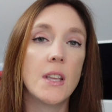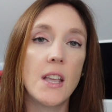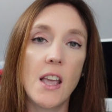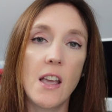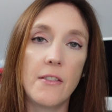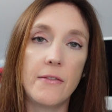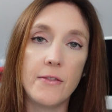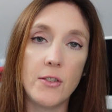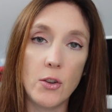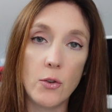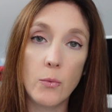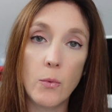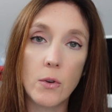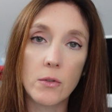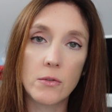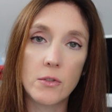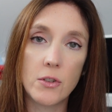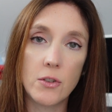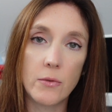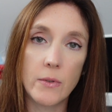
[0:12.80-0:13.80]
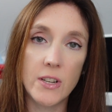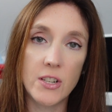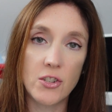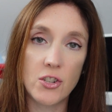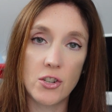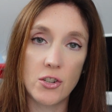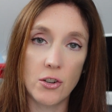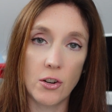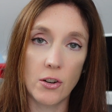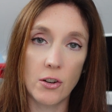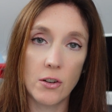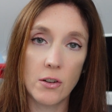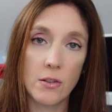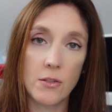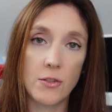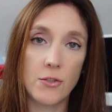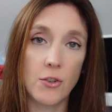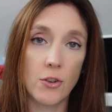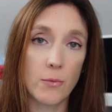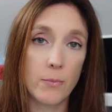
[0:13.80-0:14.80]
If you want to ensure
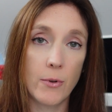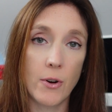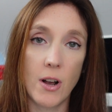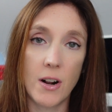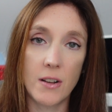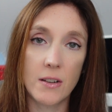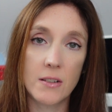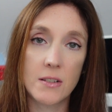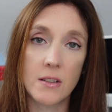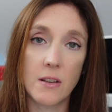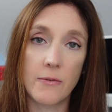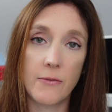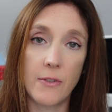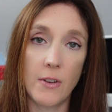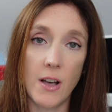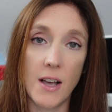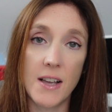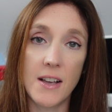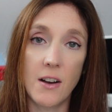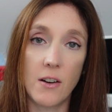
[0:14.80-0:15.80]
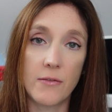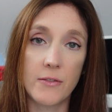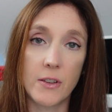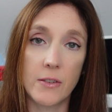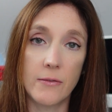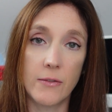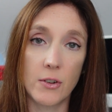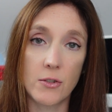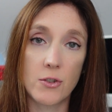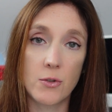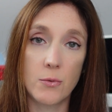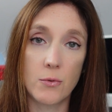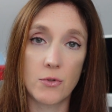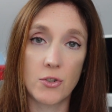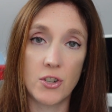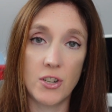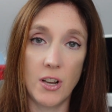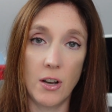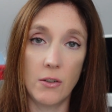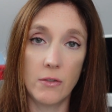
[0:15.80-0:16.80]
your products fly off the virtual
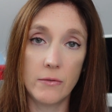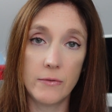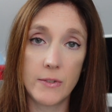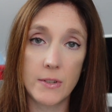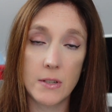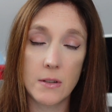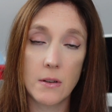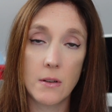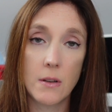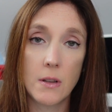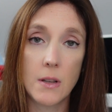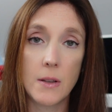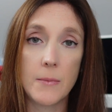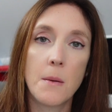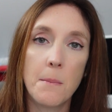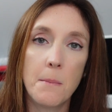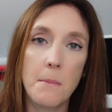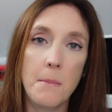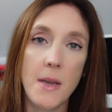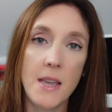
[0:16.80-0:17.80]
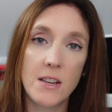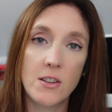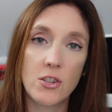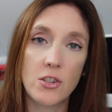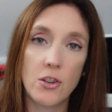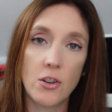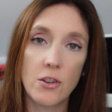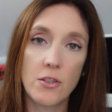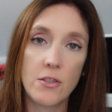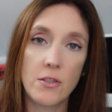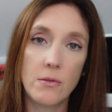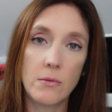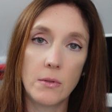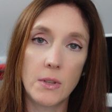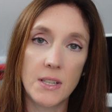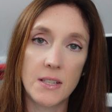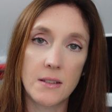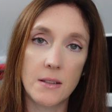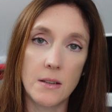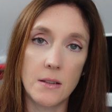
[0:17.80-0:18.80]
shelves, make sure you
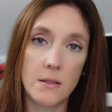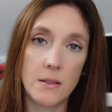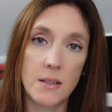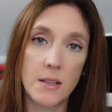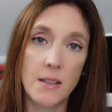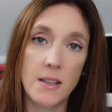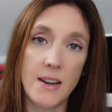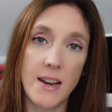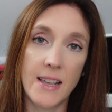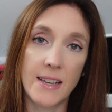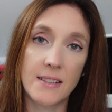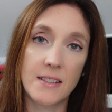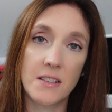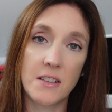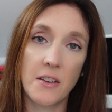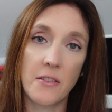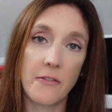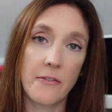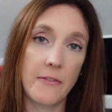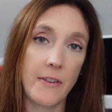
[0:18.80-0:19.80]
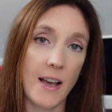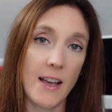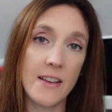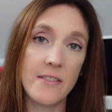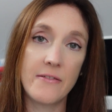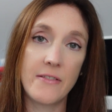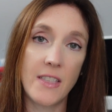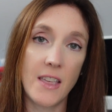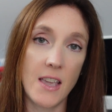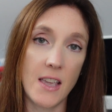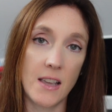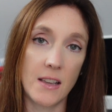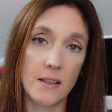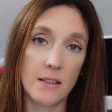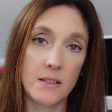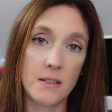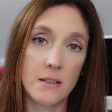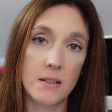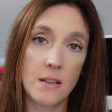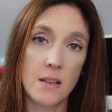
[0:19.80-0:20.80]
listen to the next 5
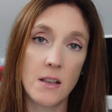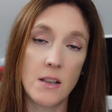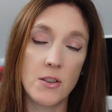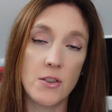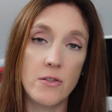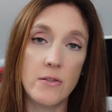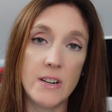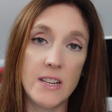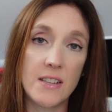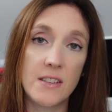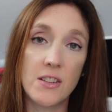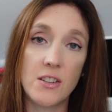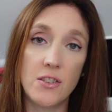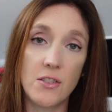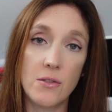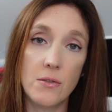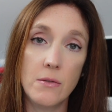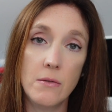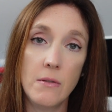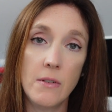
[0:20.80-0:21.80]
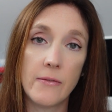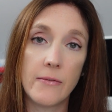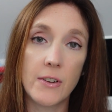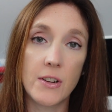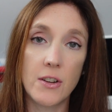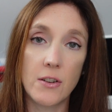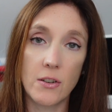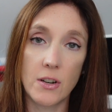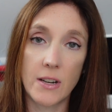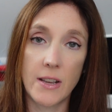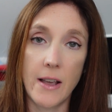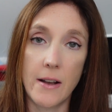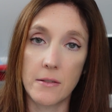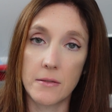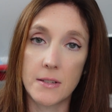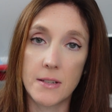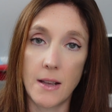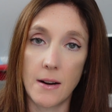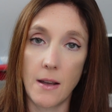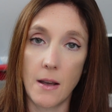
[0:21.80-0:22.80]
things you need to do for your account
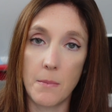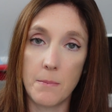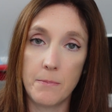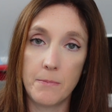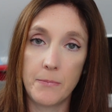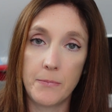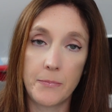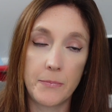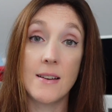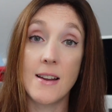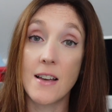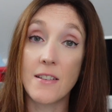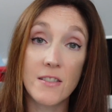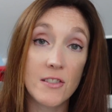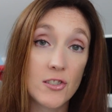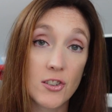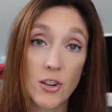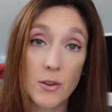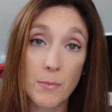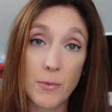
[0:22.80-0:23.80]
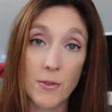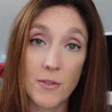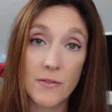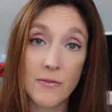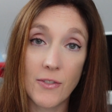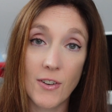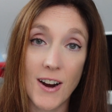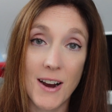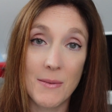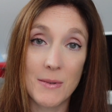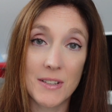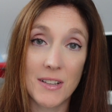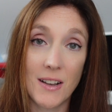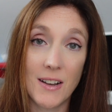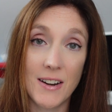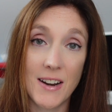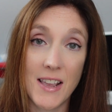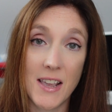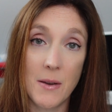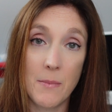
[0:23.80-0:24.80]
setup. Now that you're approved for
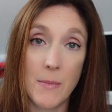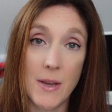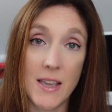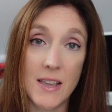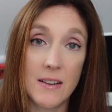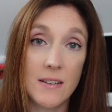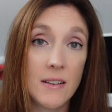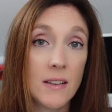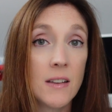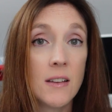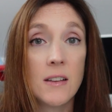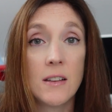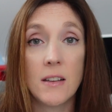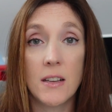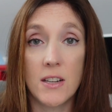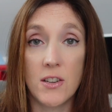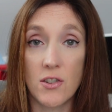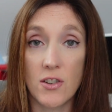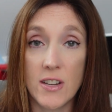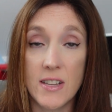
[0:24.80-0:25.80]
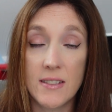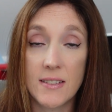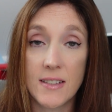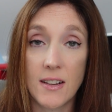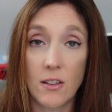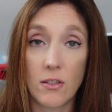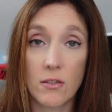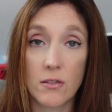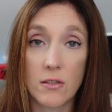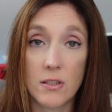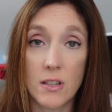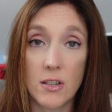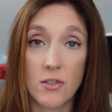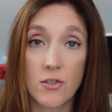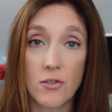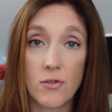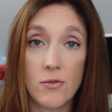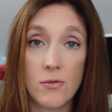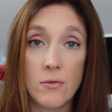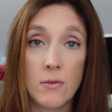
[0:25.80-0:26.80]
Amazon Handmade and you're in Seller
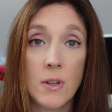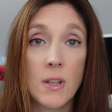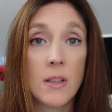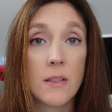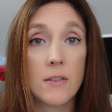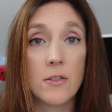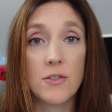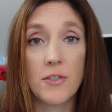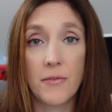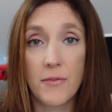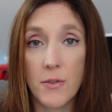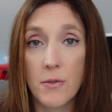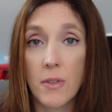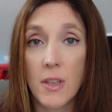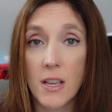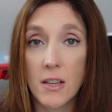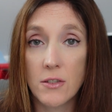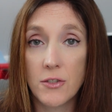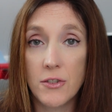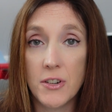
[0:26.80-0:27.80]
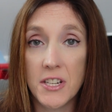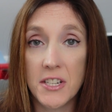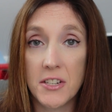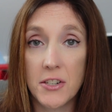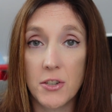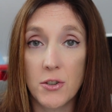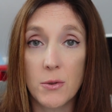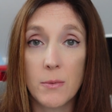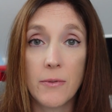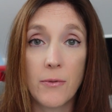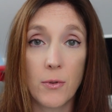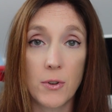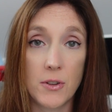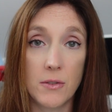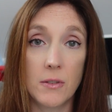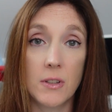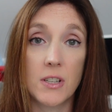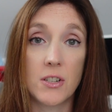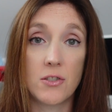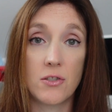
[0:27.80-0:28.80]
Central, there's a few things you need to do before you
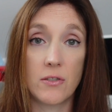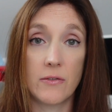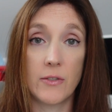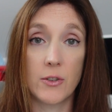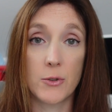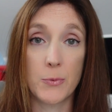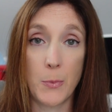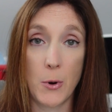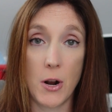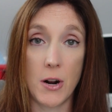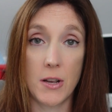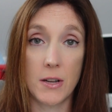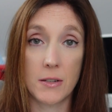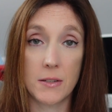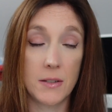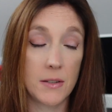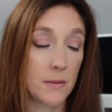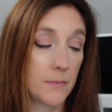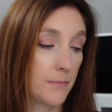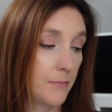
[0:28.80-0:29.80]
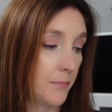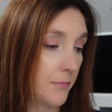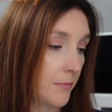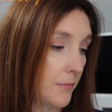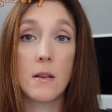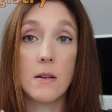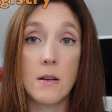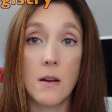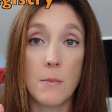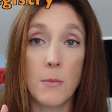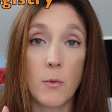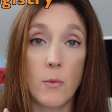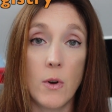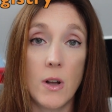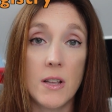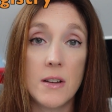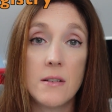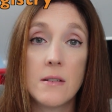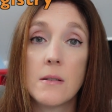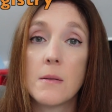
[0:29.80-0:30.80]
list your first product. Number
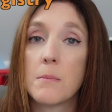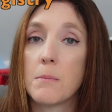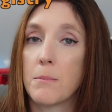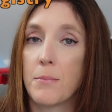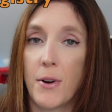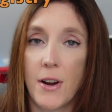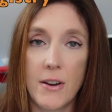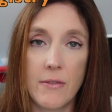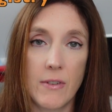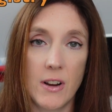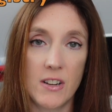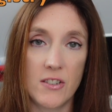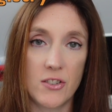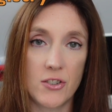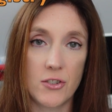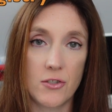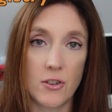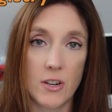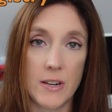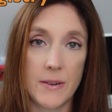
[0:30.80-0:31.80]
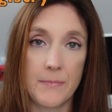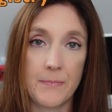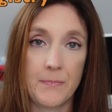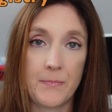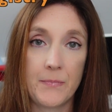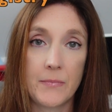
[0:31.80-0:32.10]
1, brand registry.